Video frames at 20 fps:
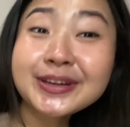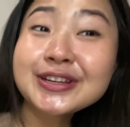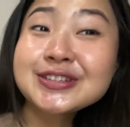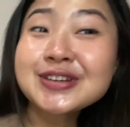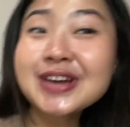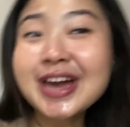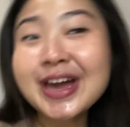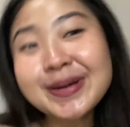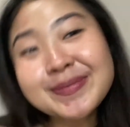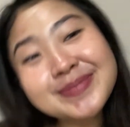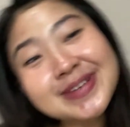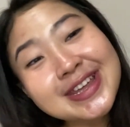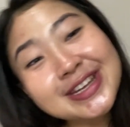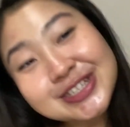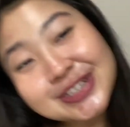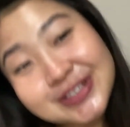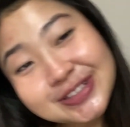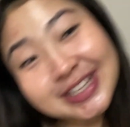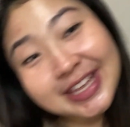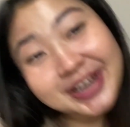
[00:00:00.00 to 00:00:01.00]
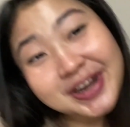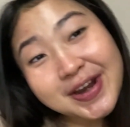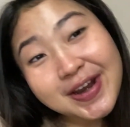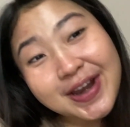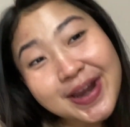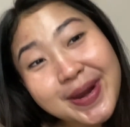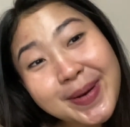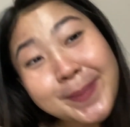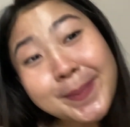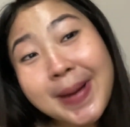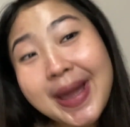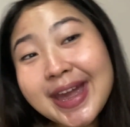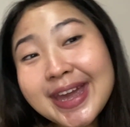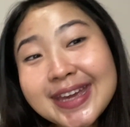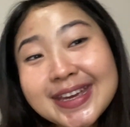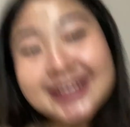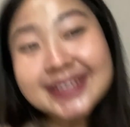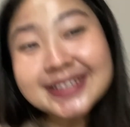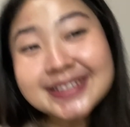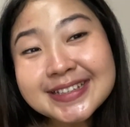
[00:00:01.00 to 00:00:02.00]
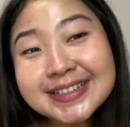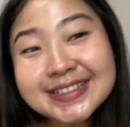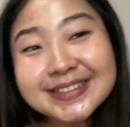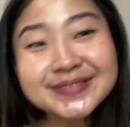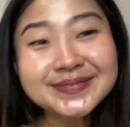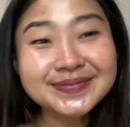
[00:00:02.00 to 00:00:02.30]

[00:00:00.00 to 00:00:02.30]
to update you later. Bye!